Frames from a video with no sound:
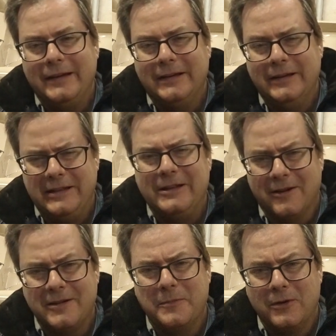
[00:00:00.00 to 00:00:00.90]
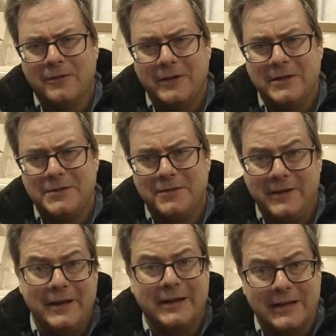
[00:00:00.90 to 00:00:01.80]
in the automotive
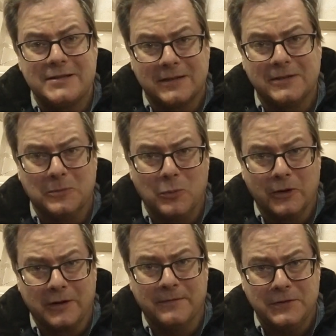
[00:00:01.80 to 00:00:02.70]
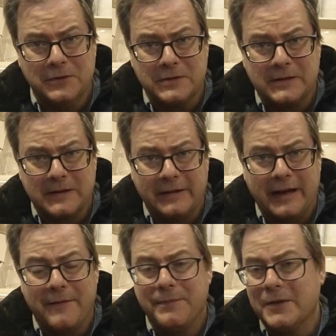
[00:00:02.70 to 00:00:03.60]
industry, it gets a little more confusing than
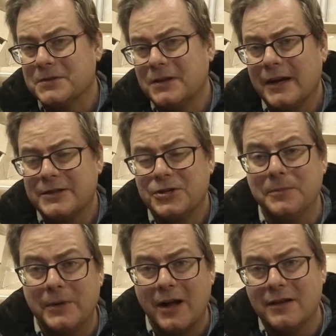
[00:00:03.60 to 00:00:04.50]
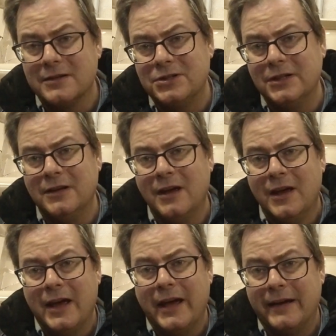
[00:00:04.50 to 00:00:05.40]
that. There's a lot of terminology,
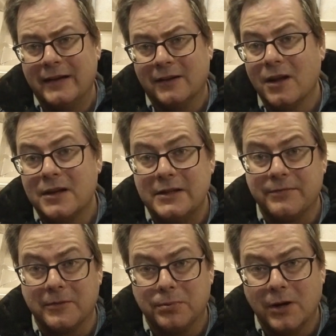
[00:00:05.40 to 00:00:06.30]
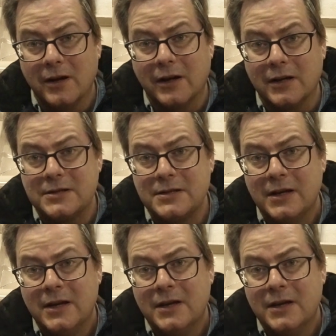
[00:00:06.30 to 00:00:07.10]
and a lot of different products.